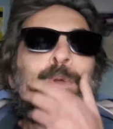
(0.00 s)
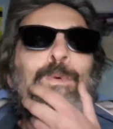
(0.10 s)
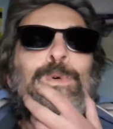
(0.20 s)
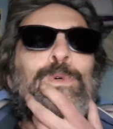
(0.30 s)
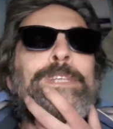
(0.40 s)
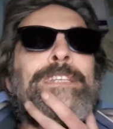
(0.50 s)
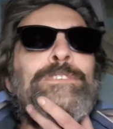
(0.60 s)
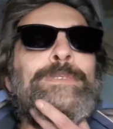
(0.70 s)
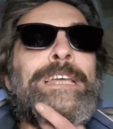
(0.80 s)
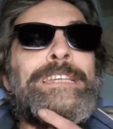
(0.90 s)
Ooh, look at
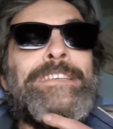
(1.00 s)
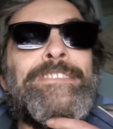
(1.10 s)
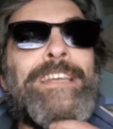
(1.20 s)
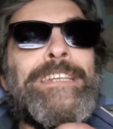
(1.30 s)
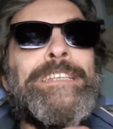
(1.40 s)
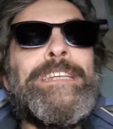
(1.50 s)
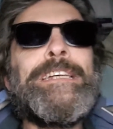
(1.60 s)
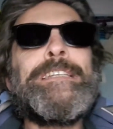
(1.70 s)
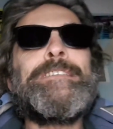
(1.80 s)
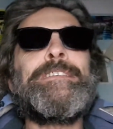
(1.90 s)
this one. Any sign
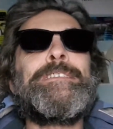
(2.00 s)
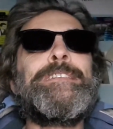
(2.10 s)
yet?